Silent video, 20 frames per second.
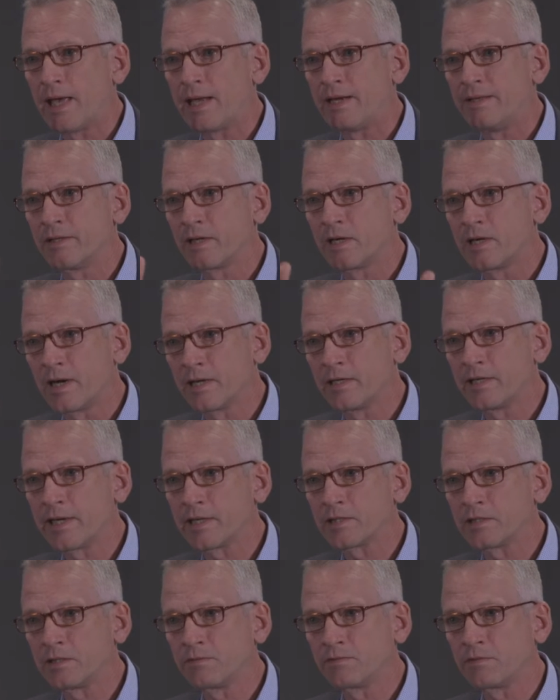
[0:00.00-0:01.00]
And in the
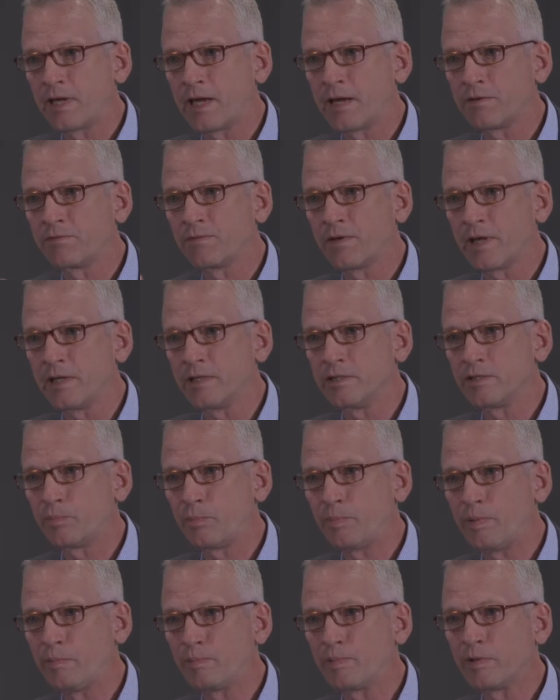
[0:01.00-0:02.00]
context of cafes,
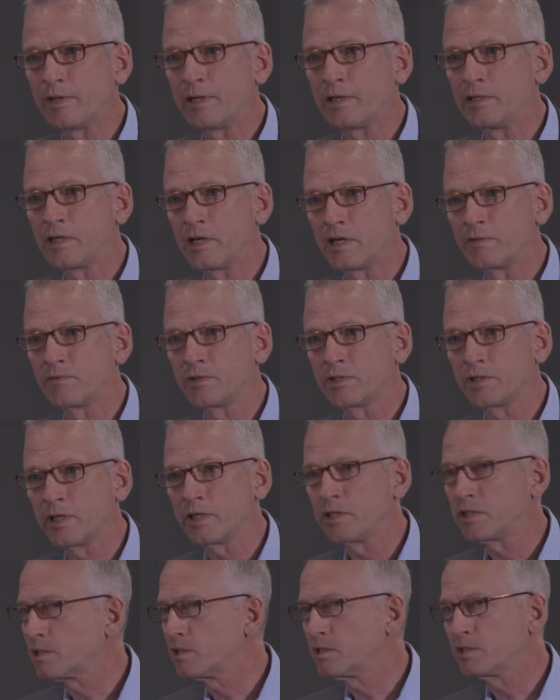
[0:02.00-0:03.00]
people had
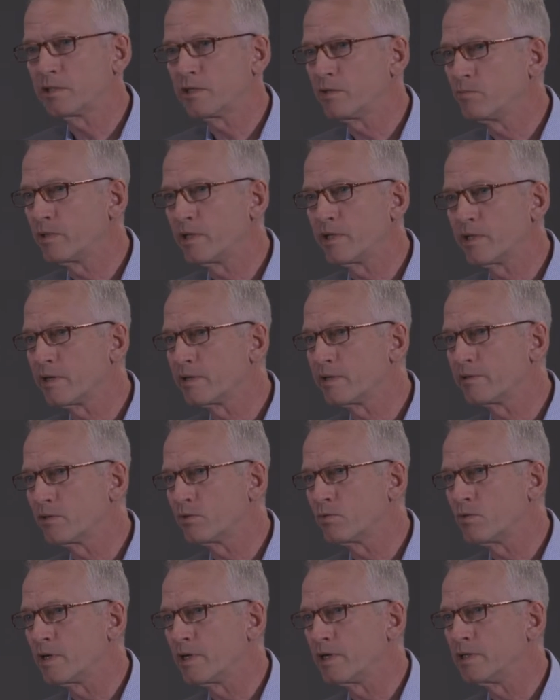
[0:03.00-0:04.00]
conversations they would not
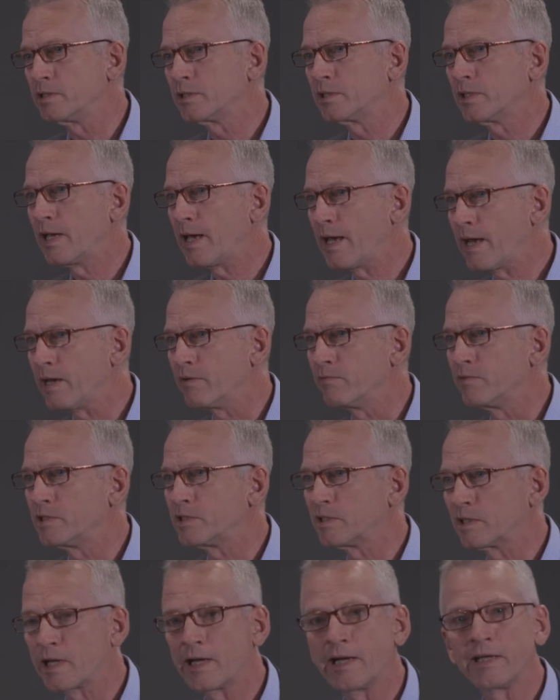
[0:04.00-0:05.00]
otherwise have.
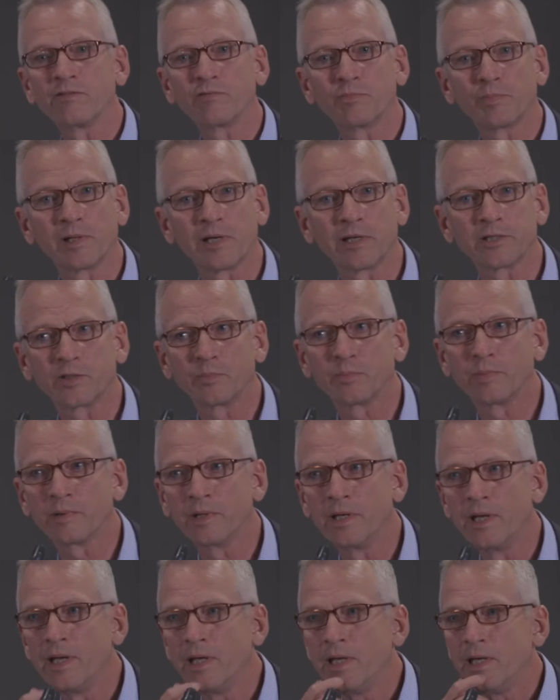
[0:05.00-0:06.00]
It's a kind of
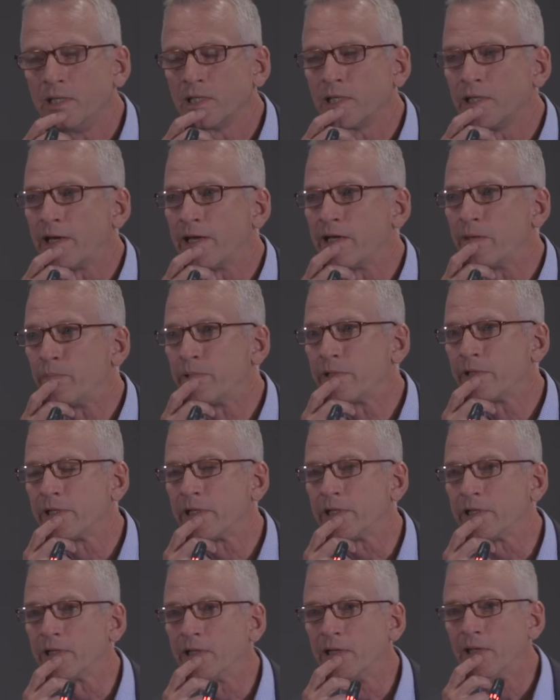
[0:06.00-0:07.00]
plausible
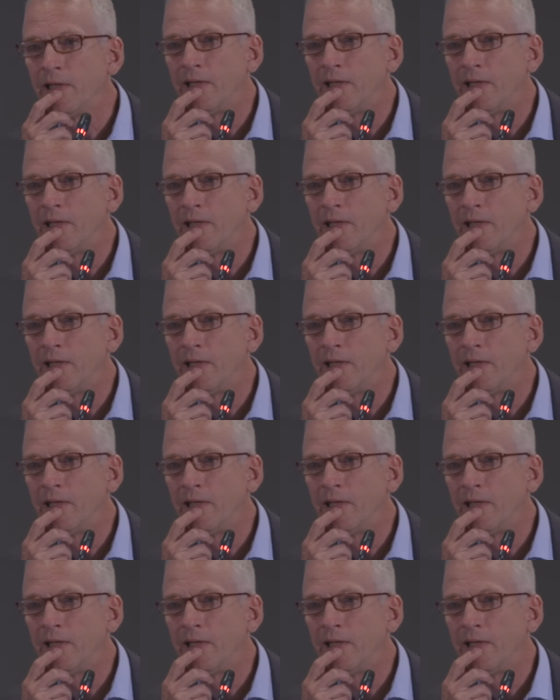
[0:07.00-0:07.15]
deniability.